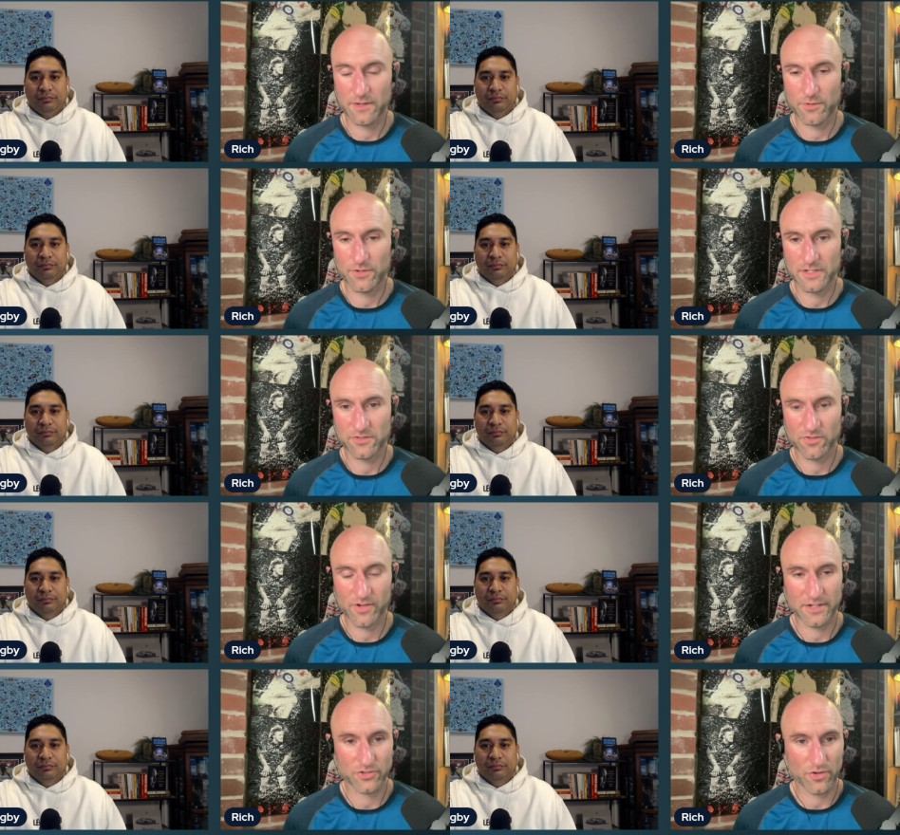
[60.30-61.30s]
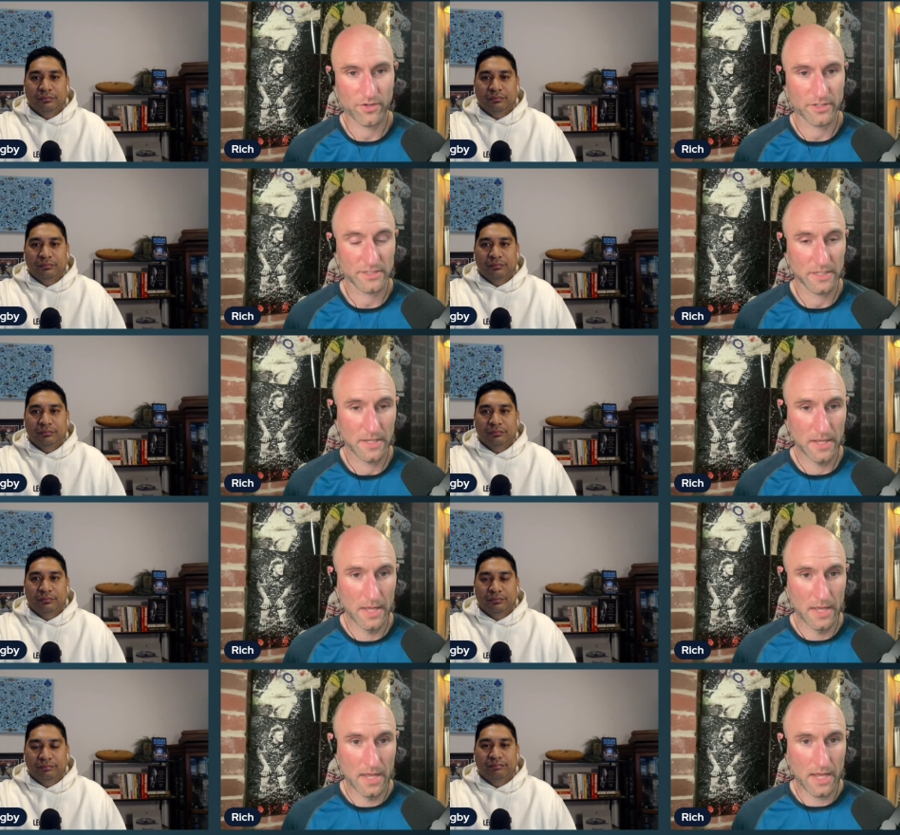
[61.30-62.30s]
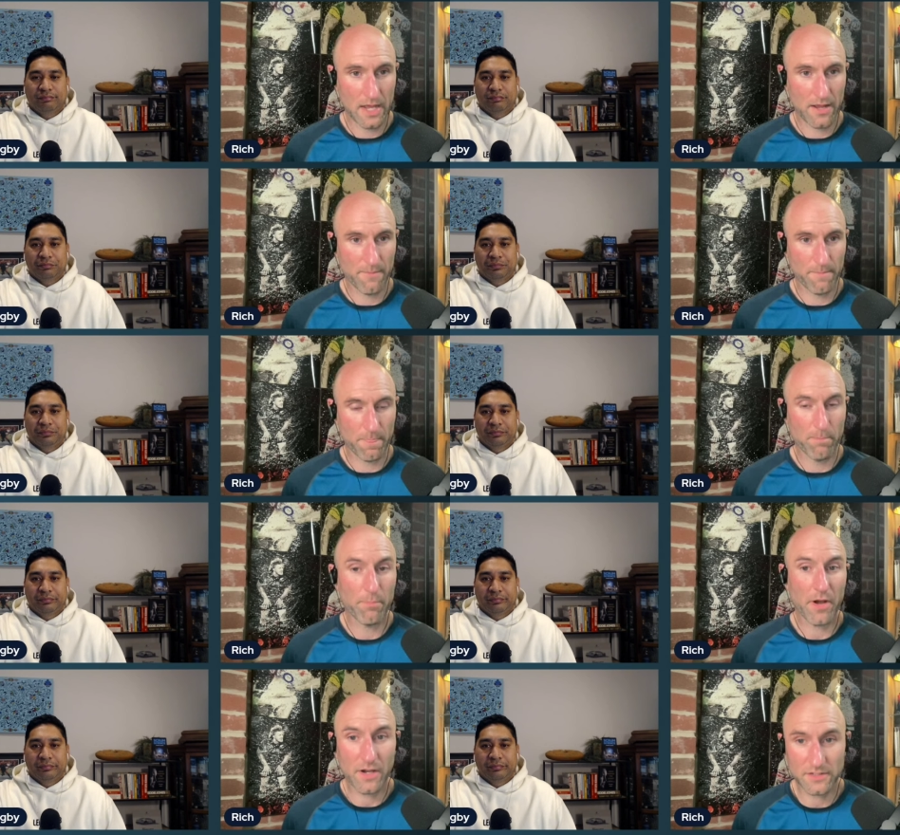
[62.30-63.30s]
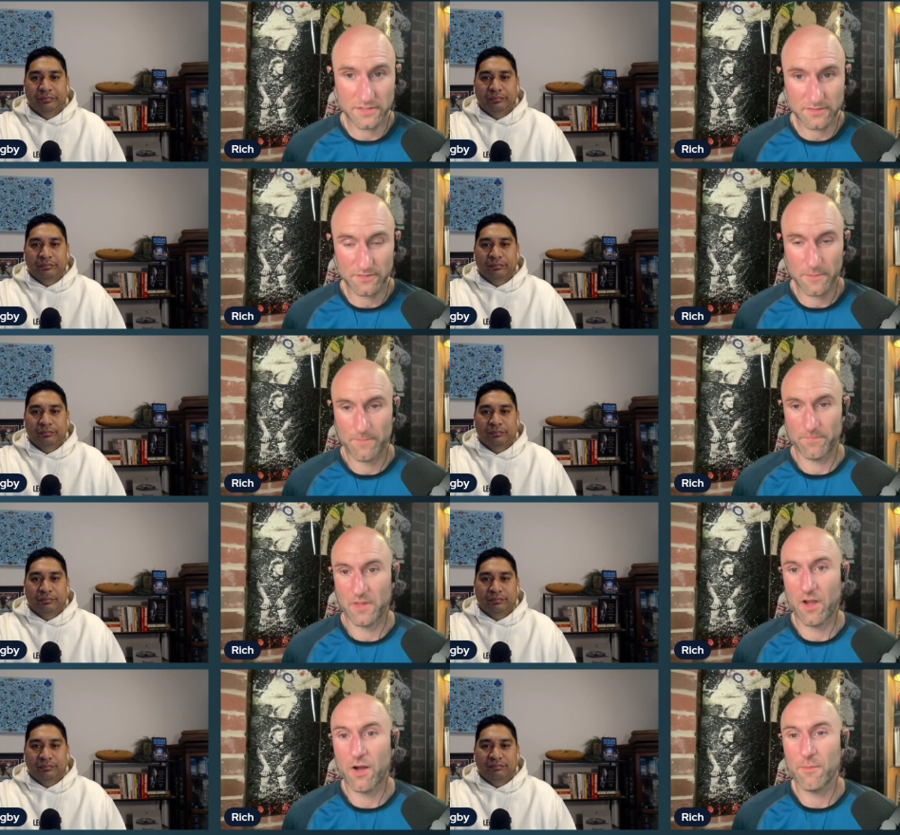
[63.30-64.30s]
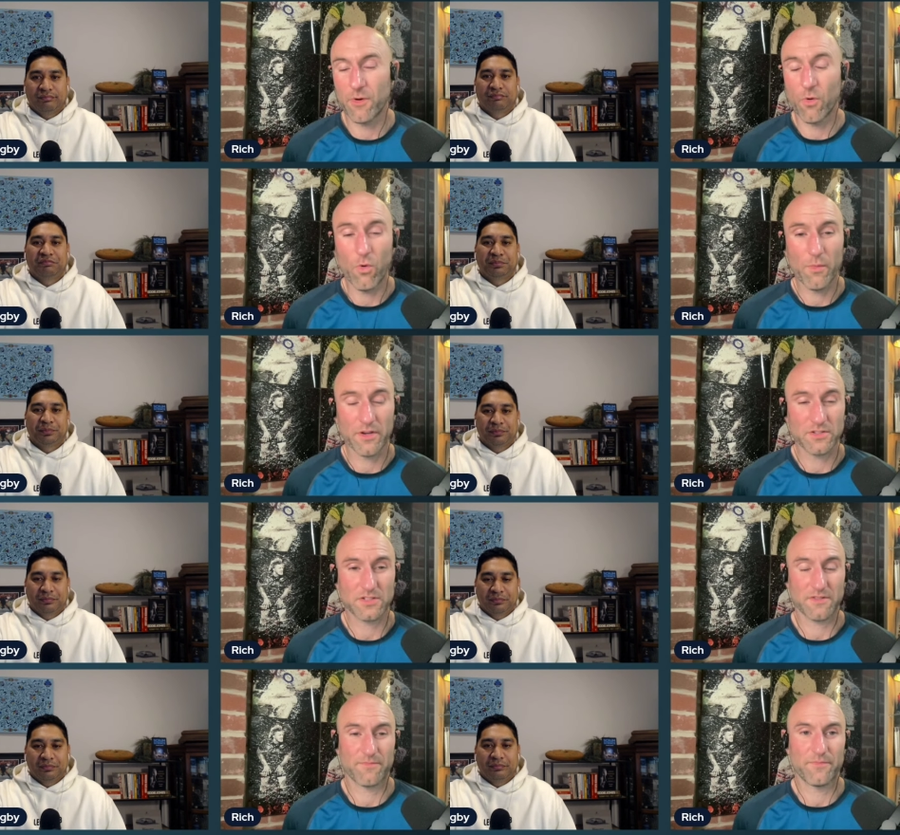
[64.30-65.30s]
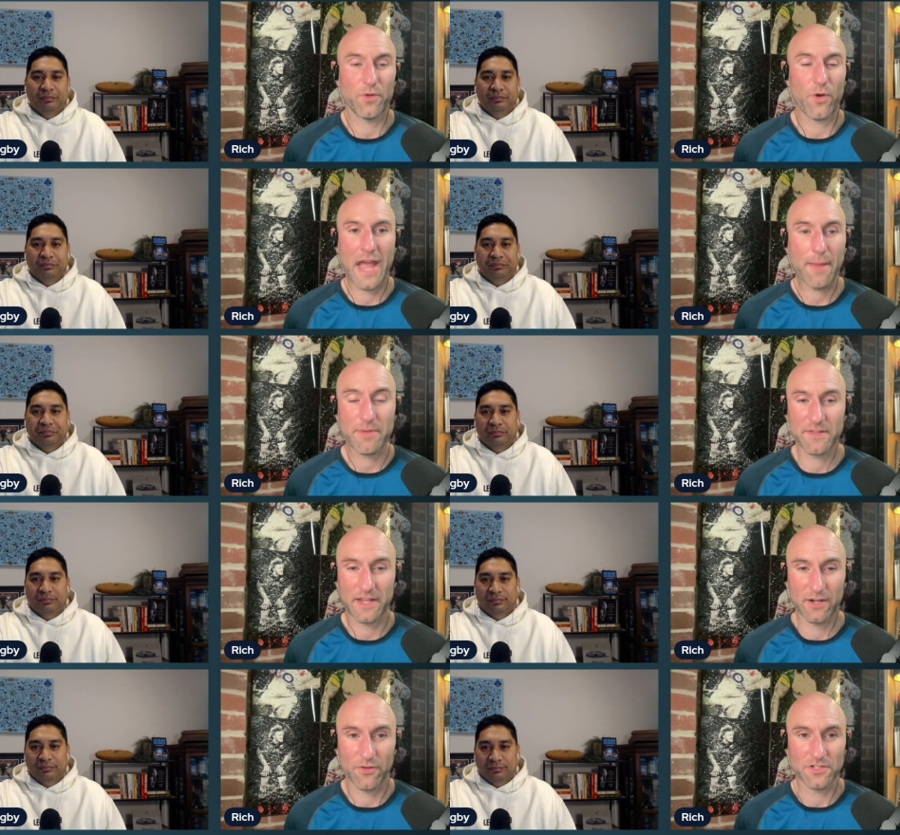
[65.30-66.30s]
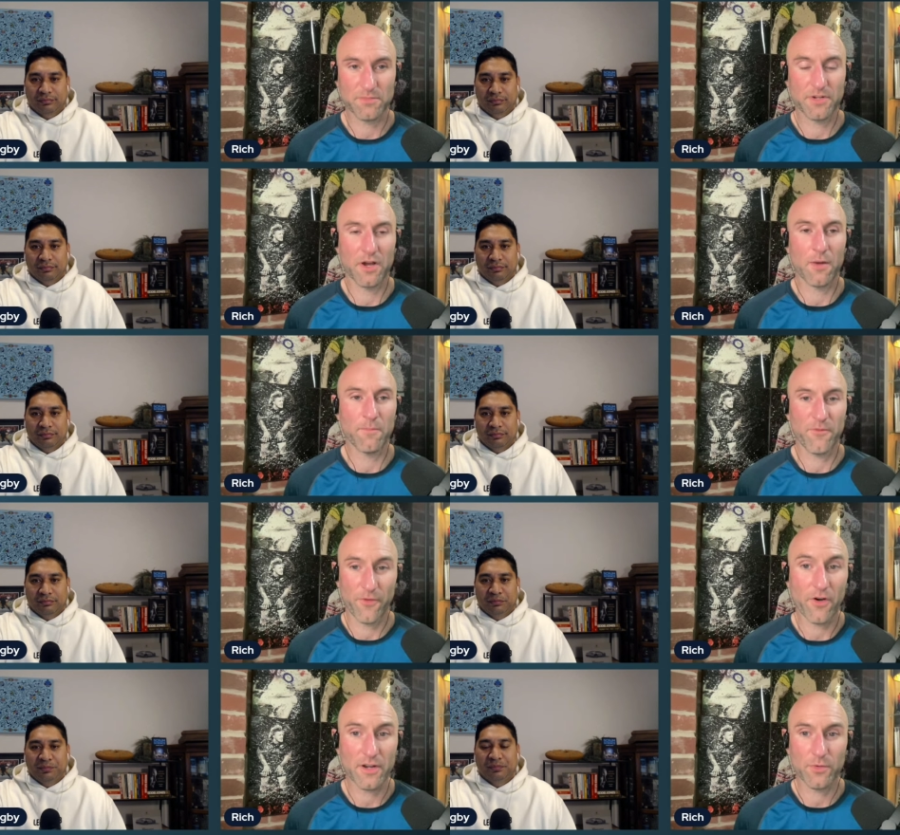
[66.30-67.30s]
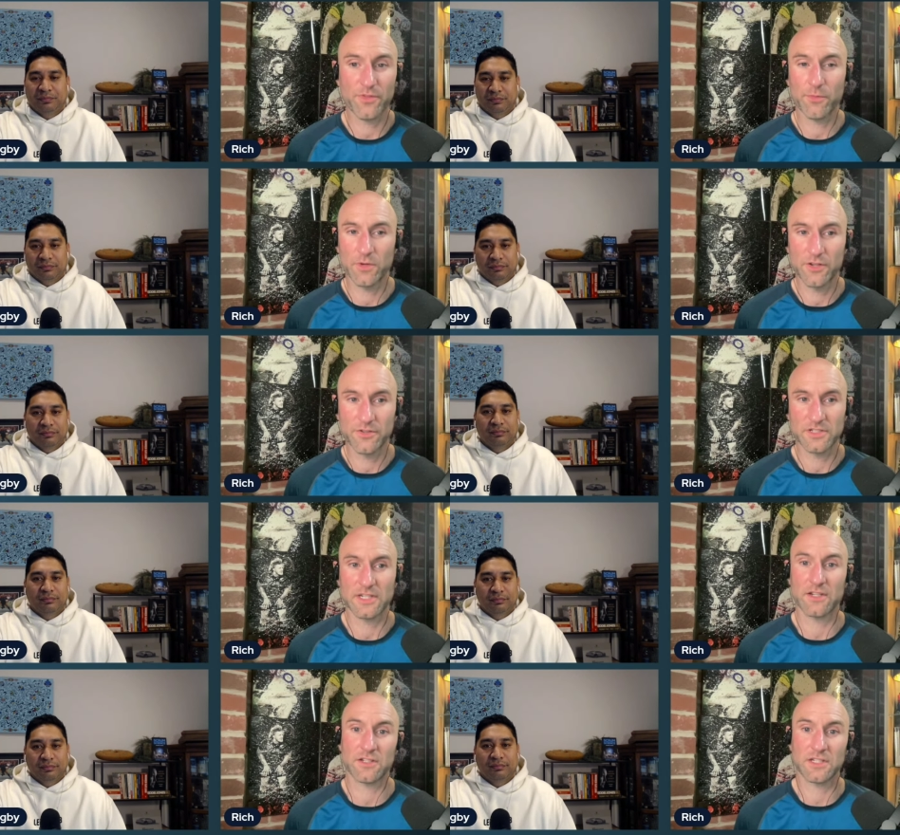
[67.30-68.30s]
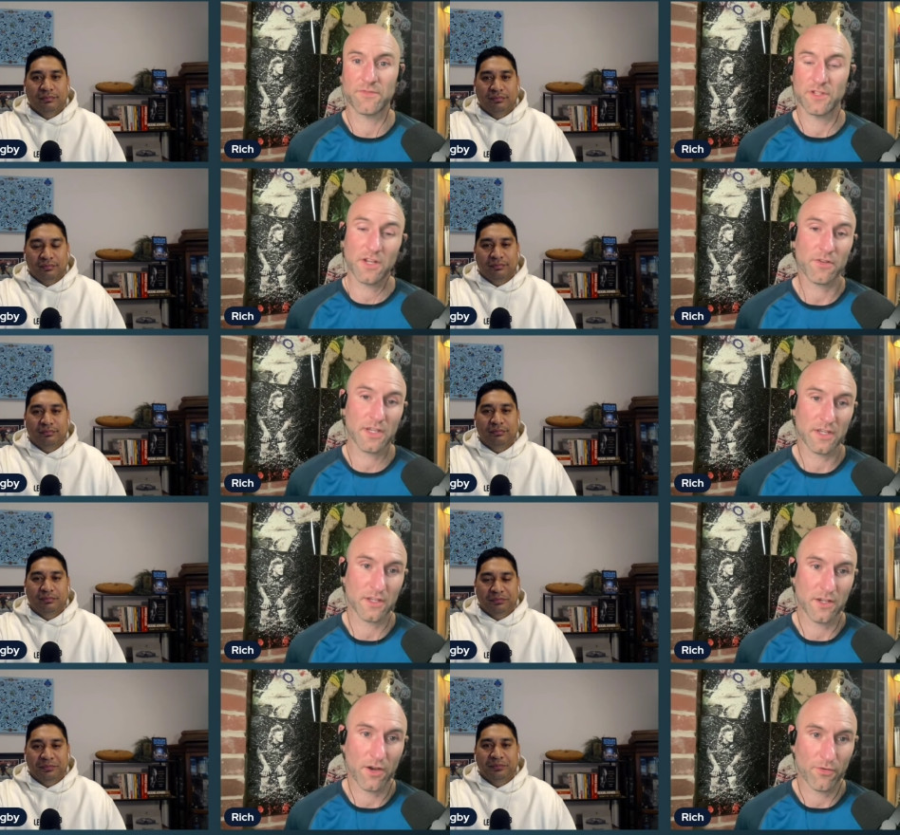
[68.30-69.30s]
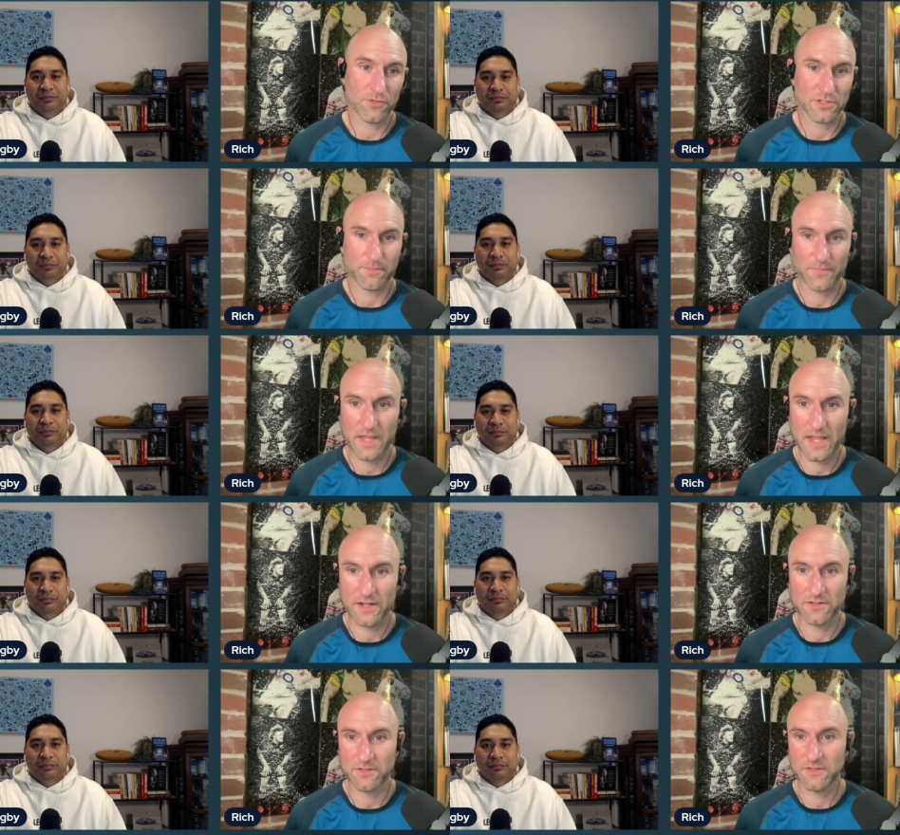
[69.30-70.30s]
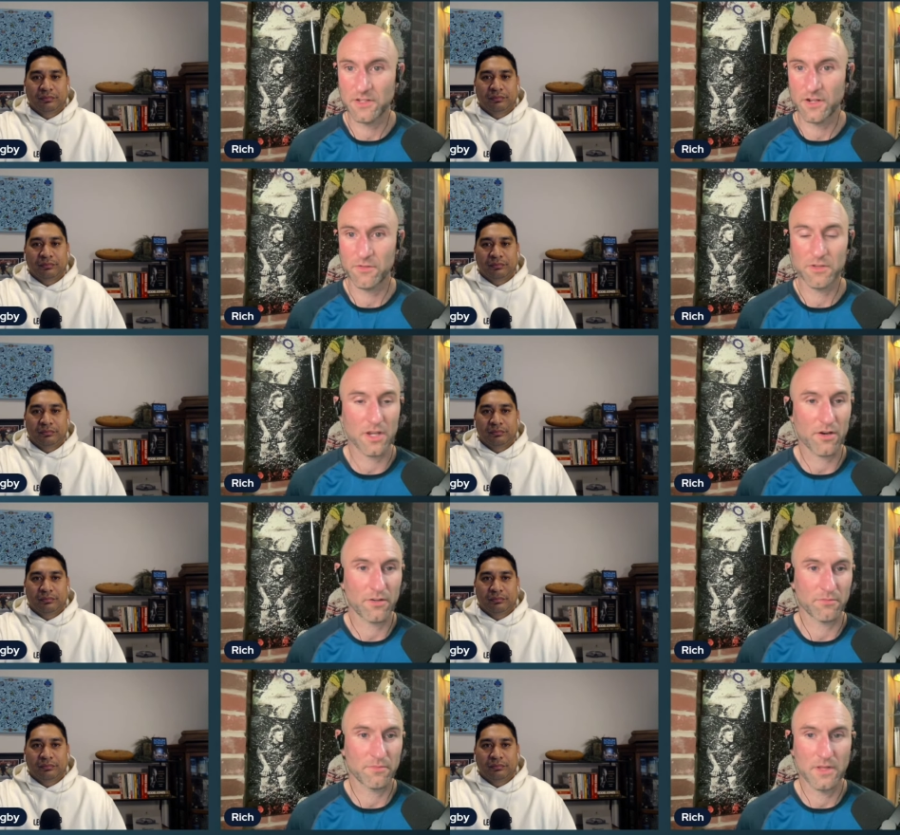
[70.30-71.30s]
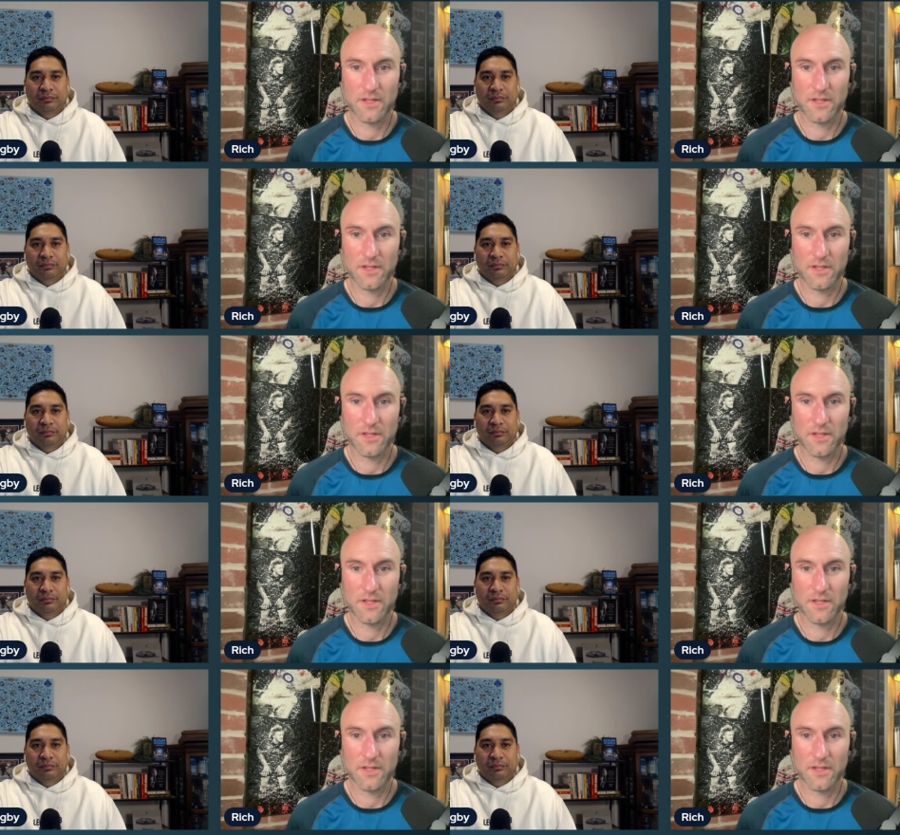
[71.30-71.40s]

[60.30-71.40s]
Speaker 1: They were looking to create tries. Um, but I'm almost not happy they lost, but I'm fine with them losing because if you don't mm. kick your goals and you know you can't